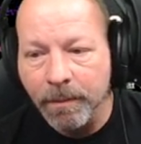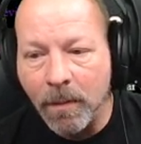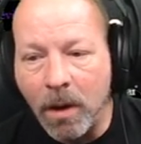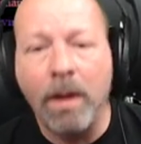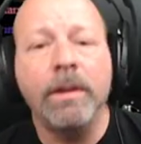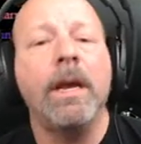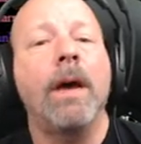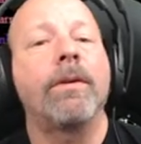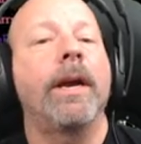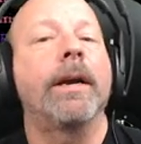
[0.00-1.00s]
On the
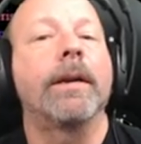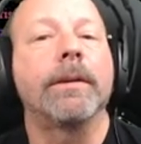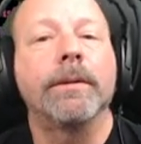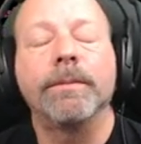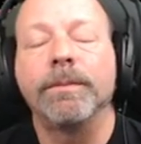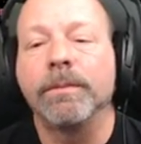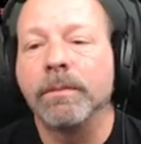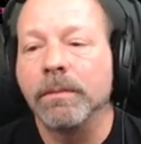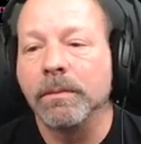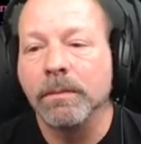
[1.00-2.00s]
other hand,
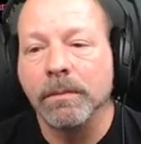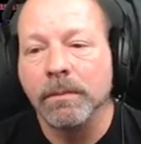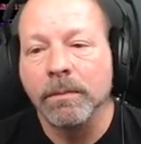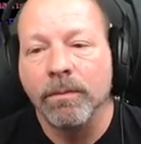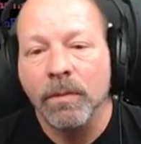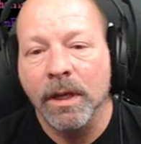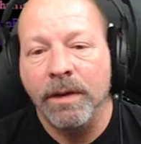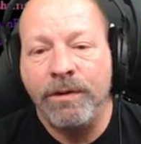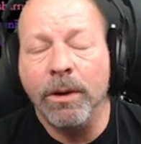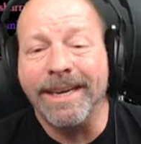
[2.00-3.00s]

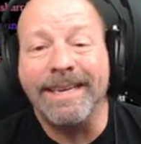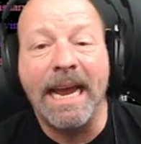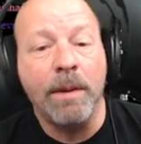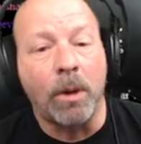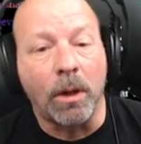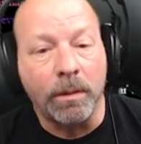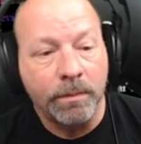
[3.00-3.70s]
if you're a gamer